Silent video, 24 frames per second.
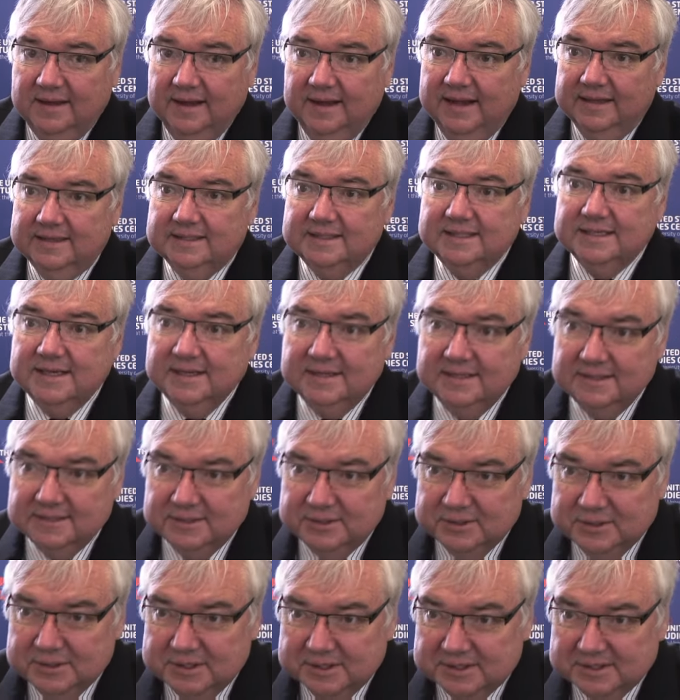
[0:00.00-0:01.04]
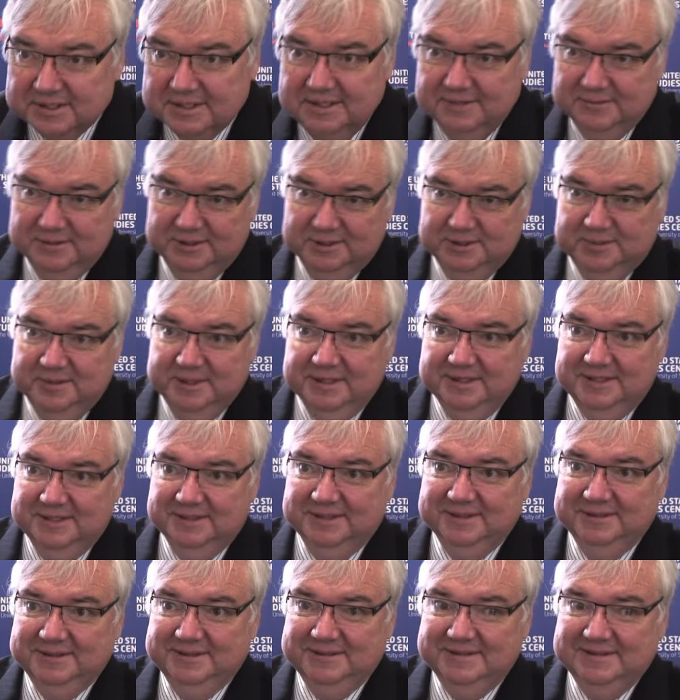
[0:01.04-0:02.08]
and the second 2 years he was
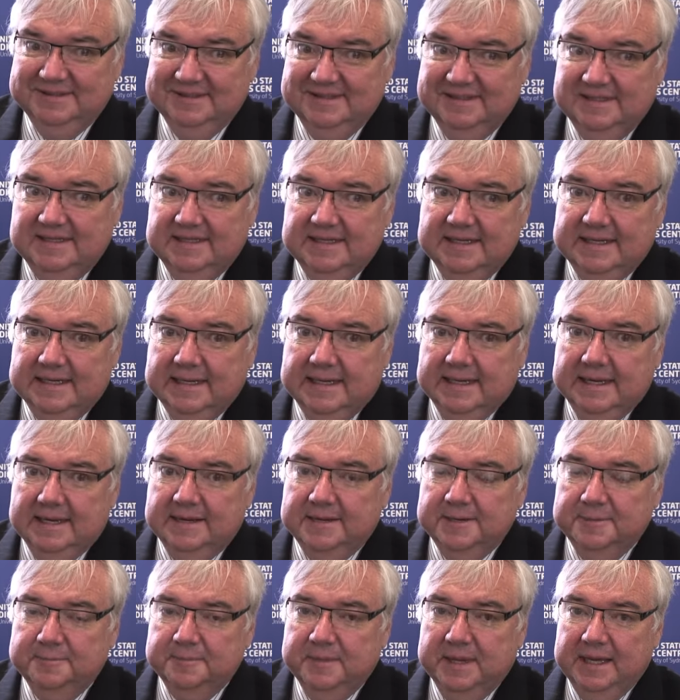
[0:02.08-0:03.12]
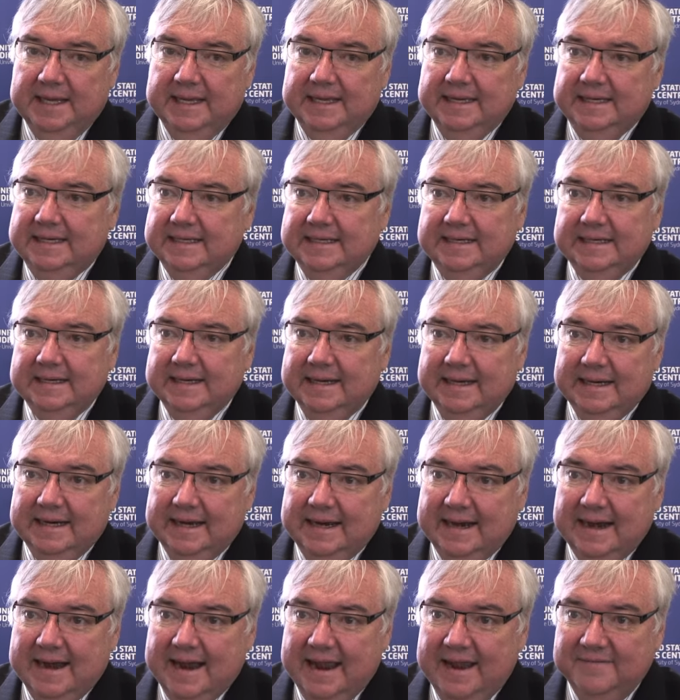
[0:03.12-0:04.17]
Speaker, he didn't
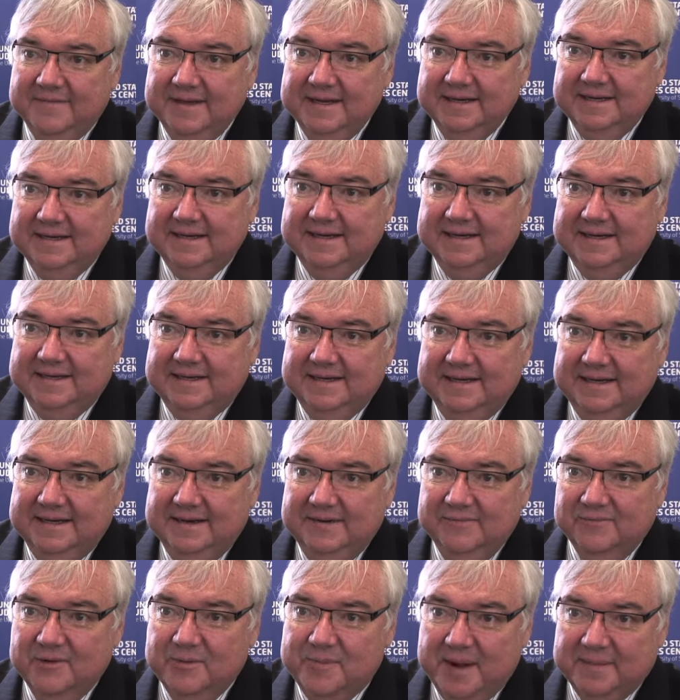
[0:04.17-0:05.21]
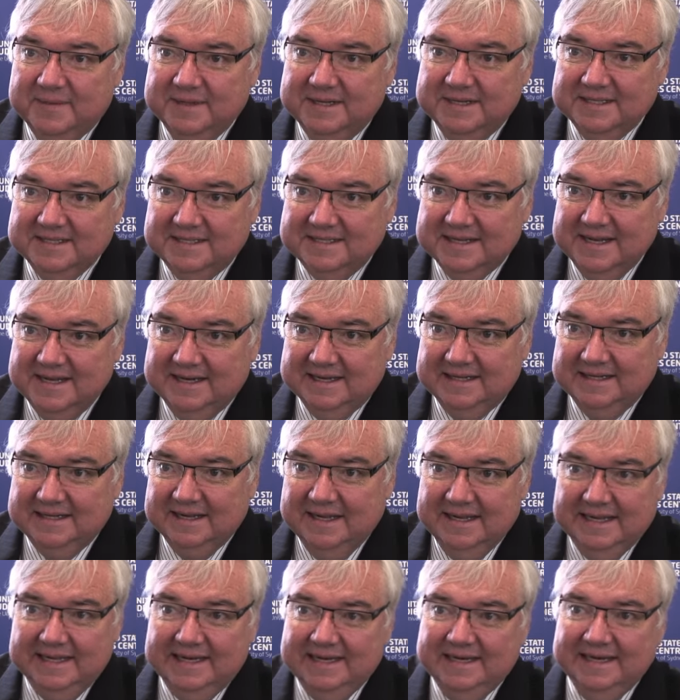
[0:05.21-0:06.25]
have a Republican Senate,
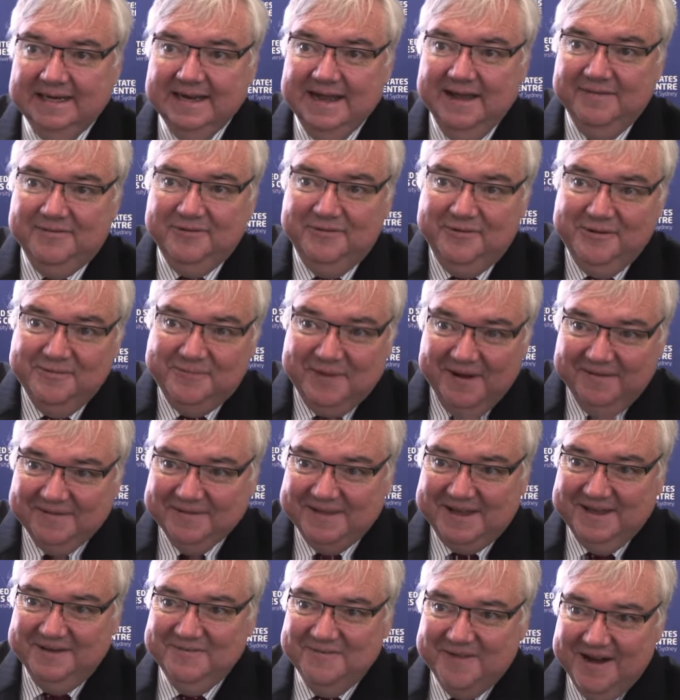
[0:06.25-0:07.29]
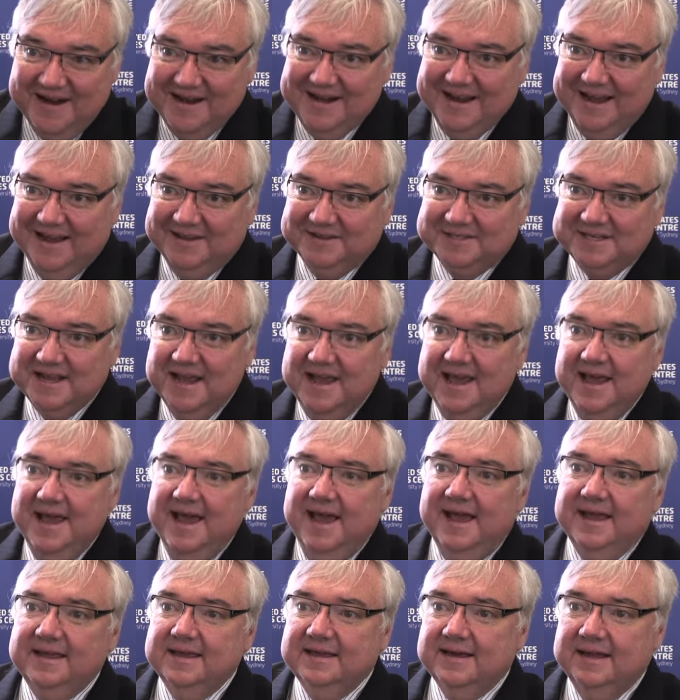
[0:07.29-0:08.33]
he didn't have a Republican White House,
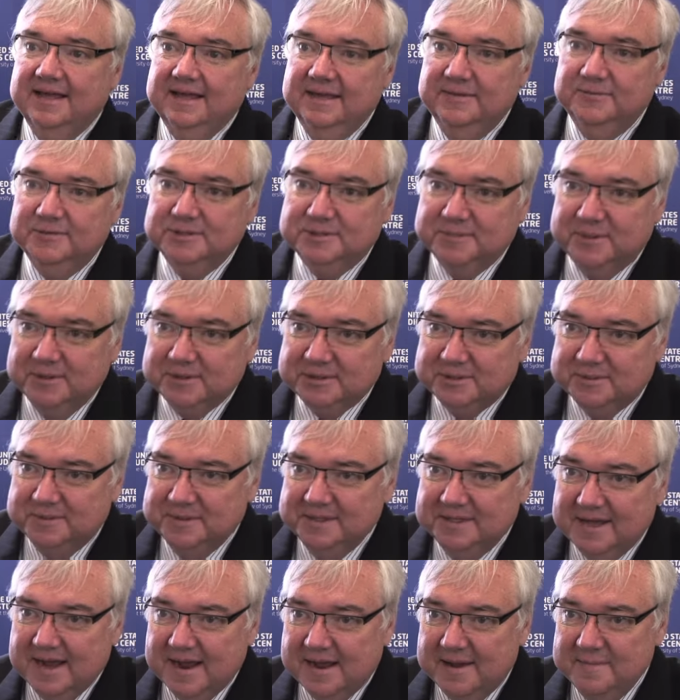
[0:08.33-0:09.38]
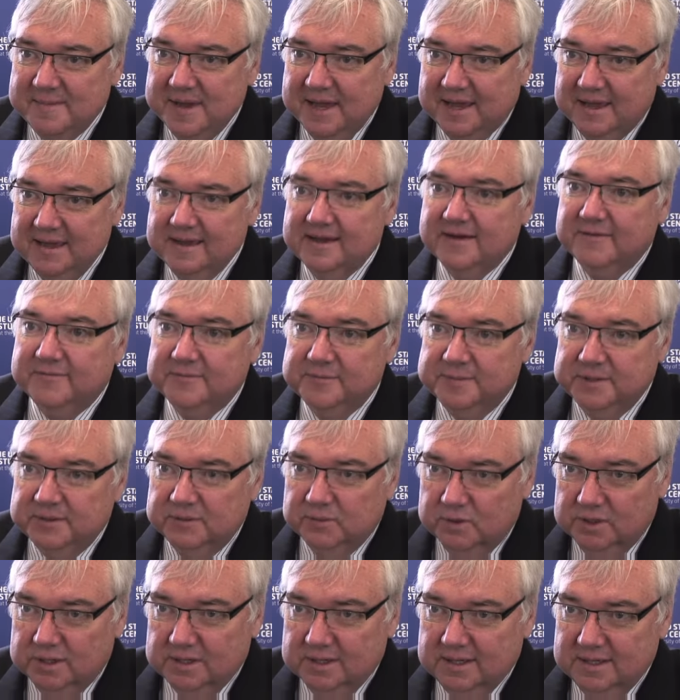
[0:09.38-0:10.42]
and yet he was supposed to be the guy making government
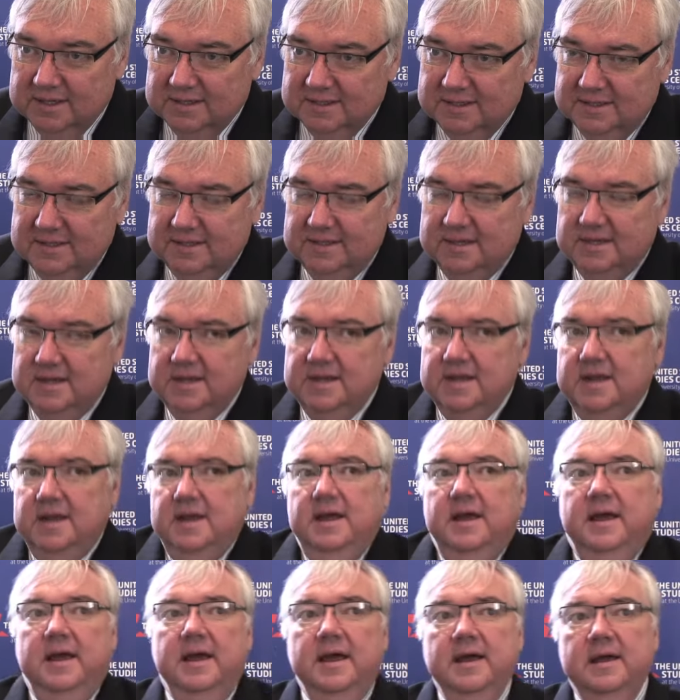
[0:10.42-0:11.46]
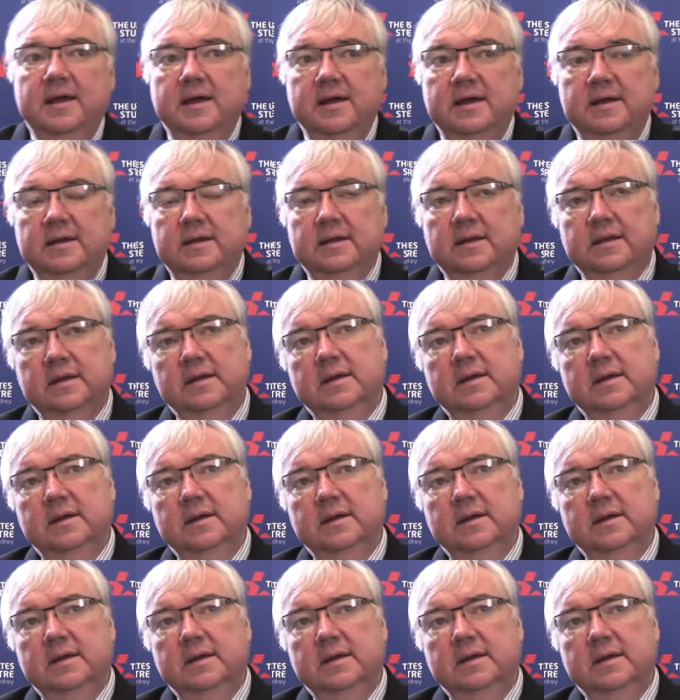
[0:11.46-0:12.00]
work. And